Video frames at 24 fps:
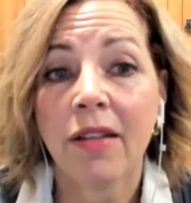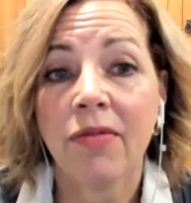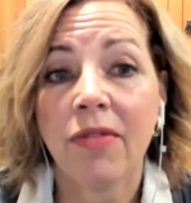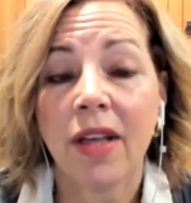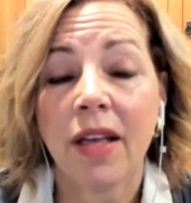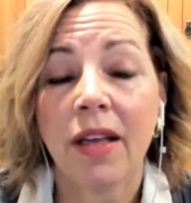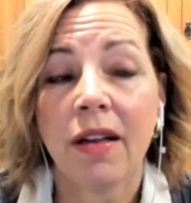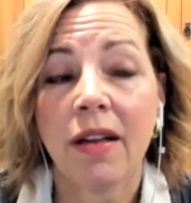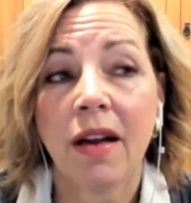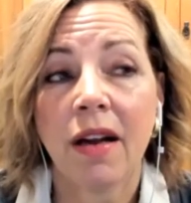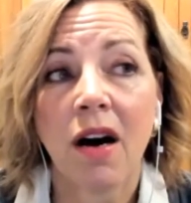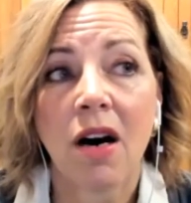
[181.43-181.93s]

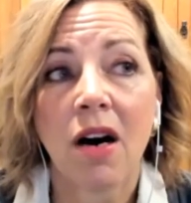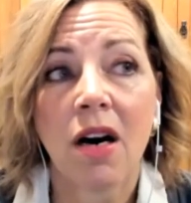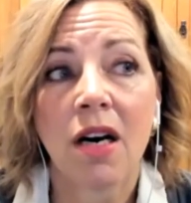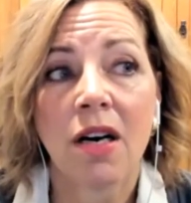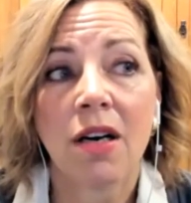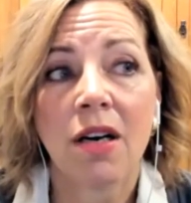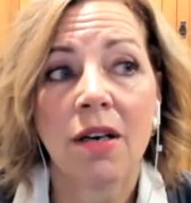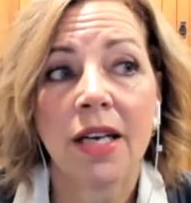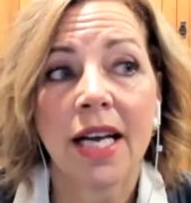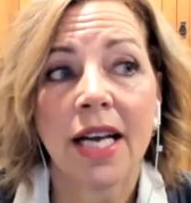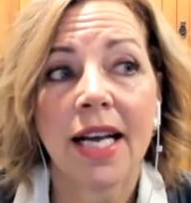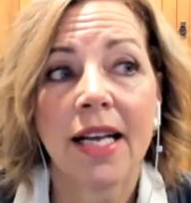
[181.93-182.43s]
that
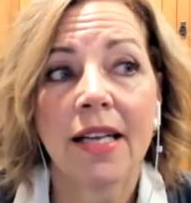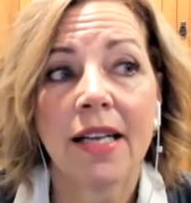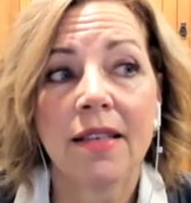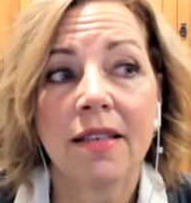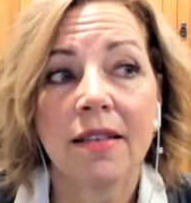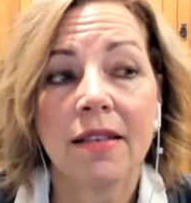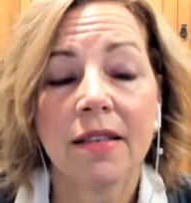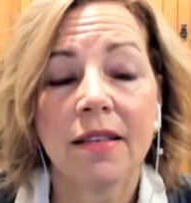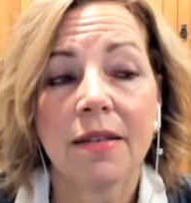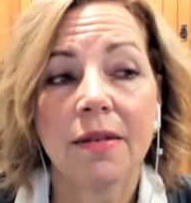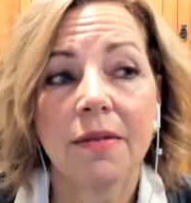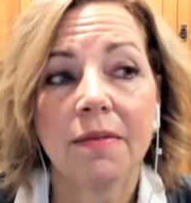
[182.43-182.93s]
are
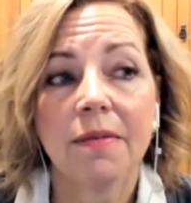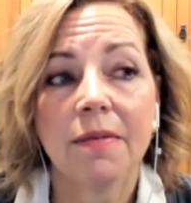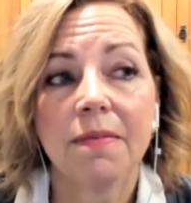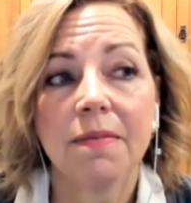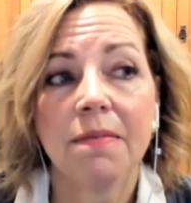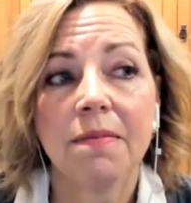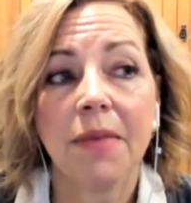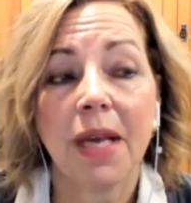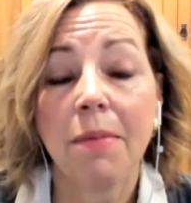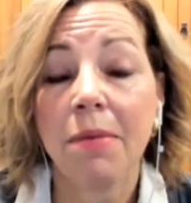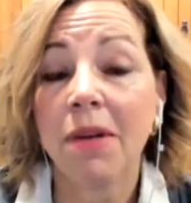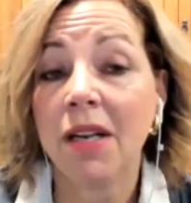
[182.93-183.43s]
as
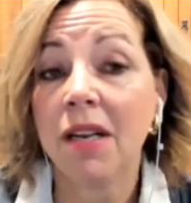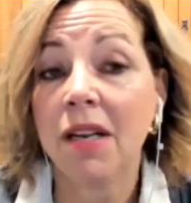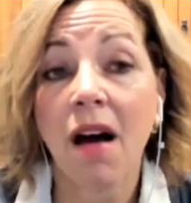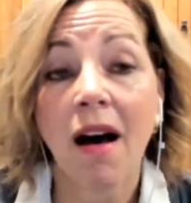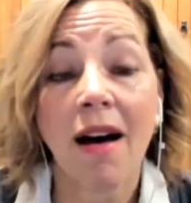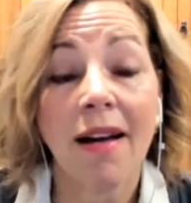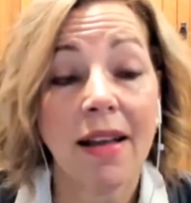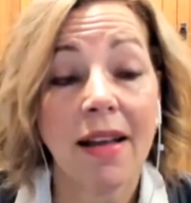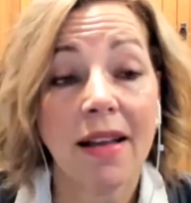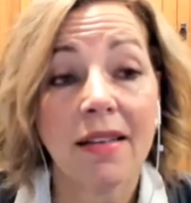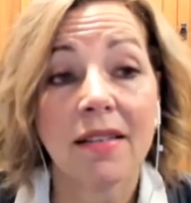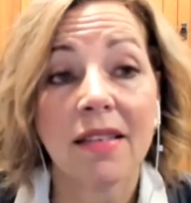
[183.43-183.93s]
maybe
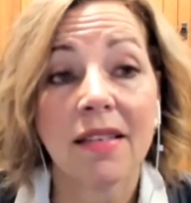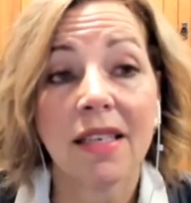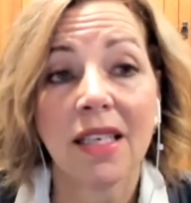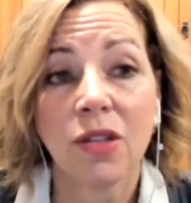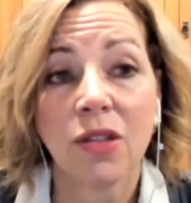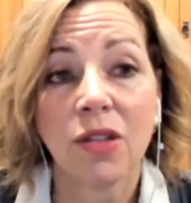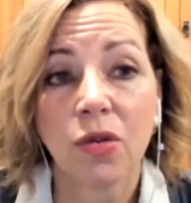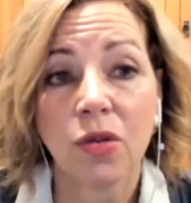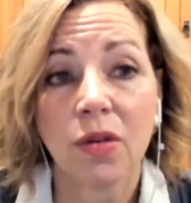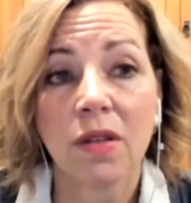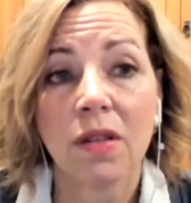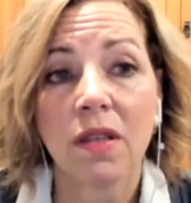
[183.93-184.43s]
not as
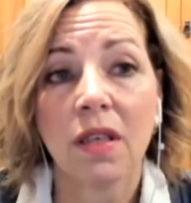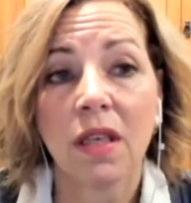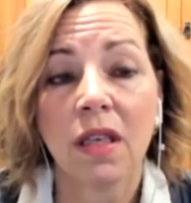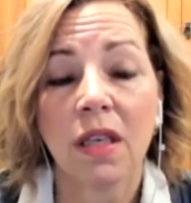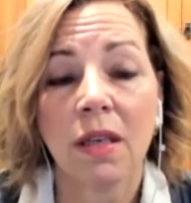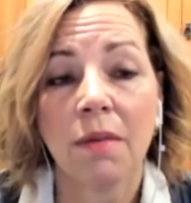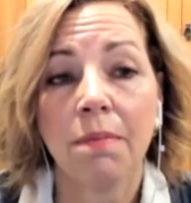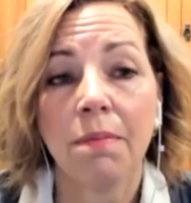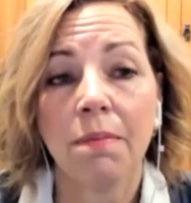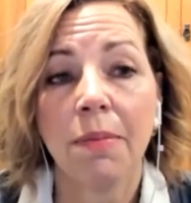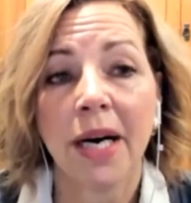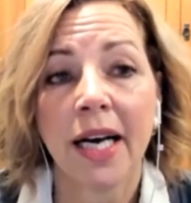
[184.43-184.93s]

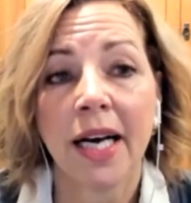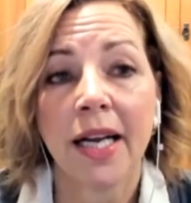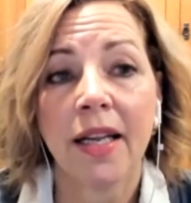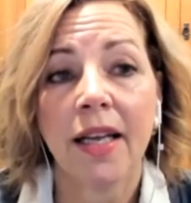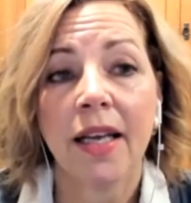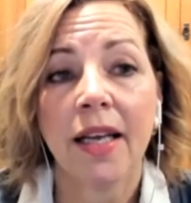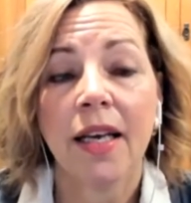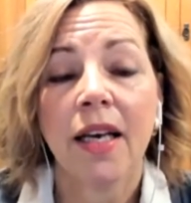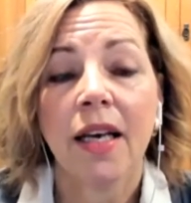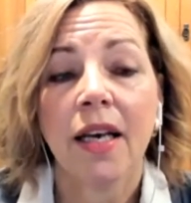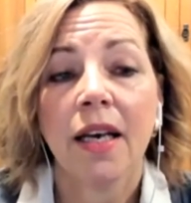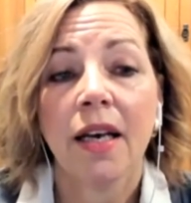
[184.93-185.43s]
interested, but
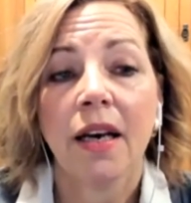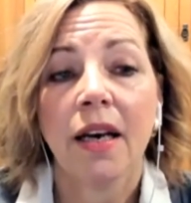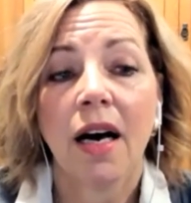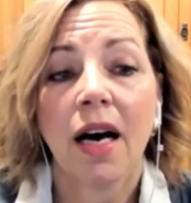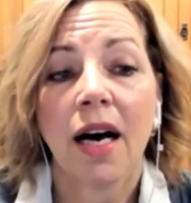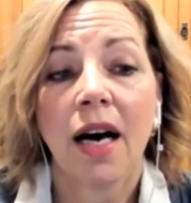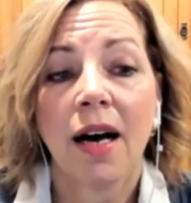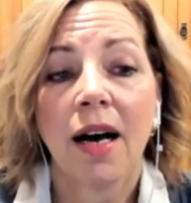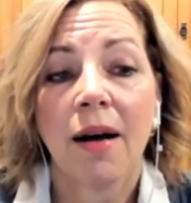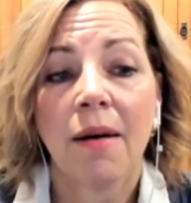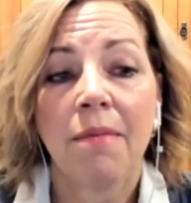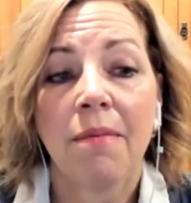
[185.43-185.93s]

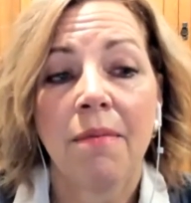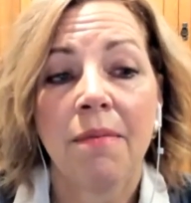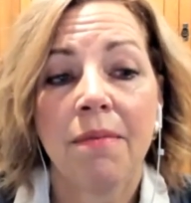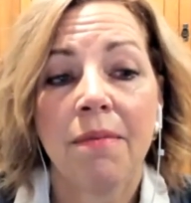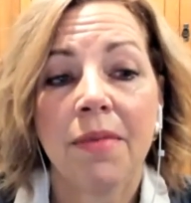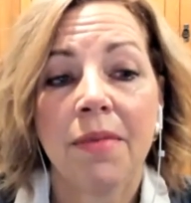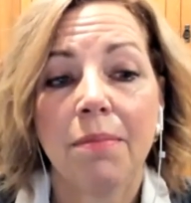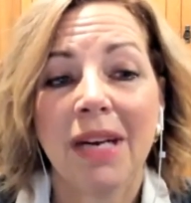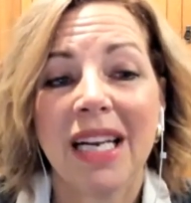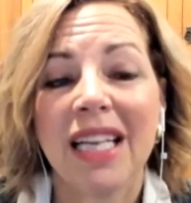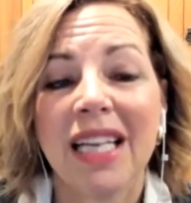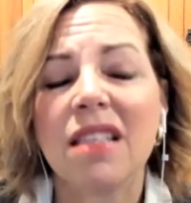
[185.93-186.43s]

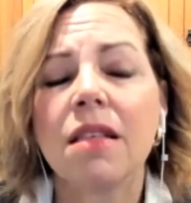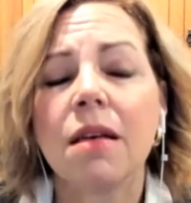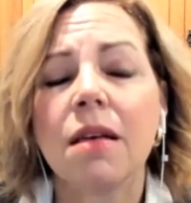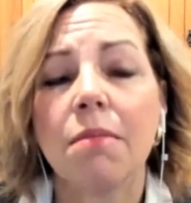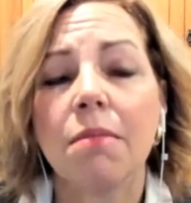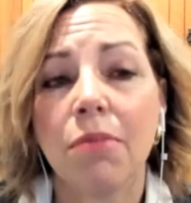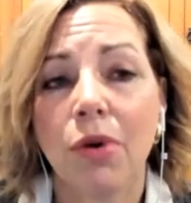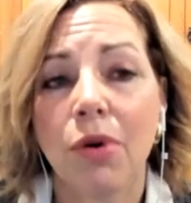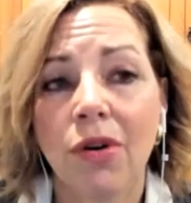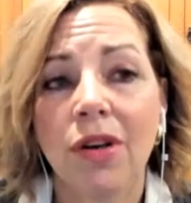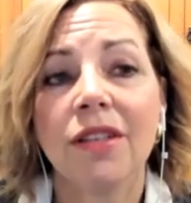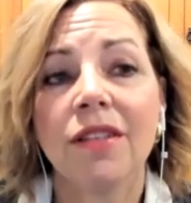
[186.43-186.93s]
it's
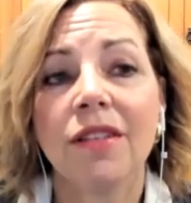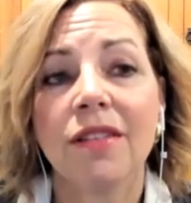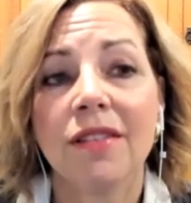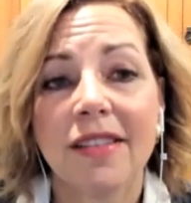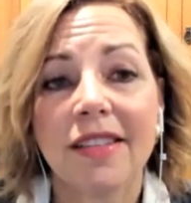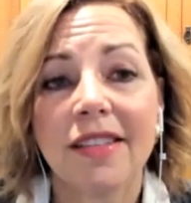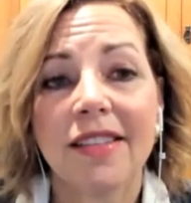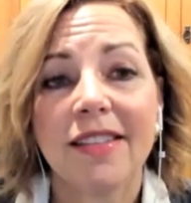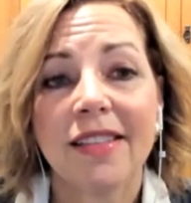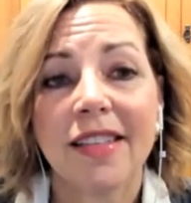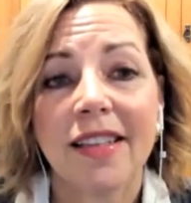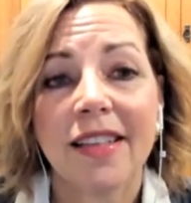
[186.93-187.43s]

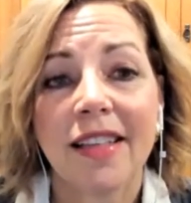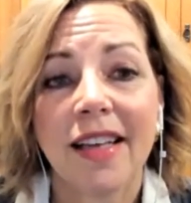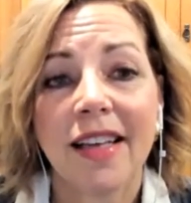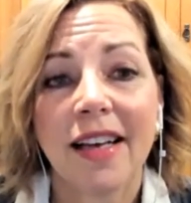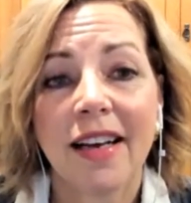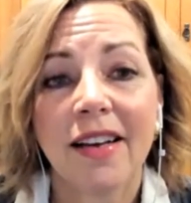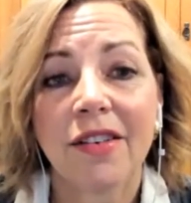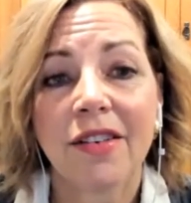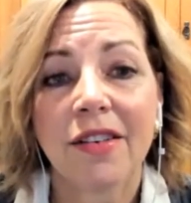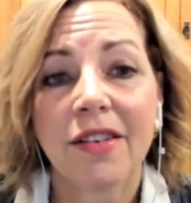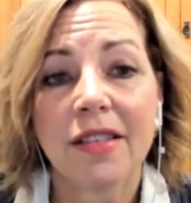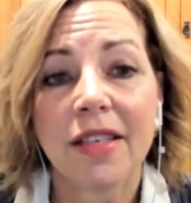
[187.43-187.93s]
important that they
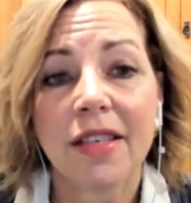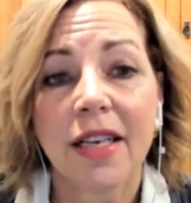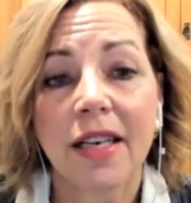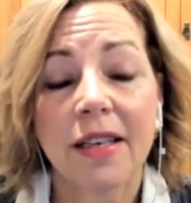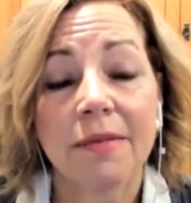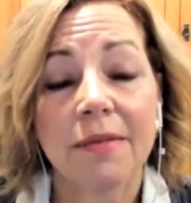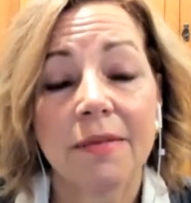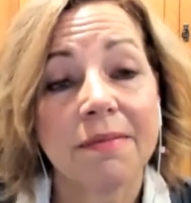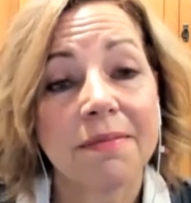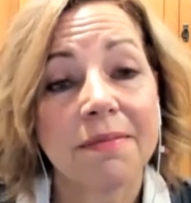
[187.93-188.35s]
understand.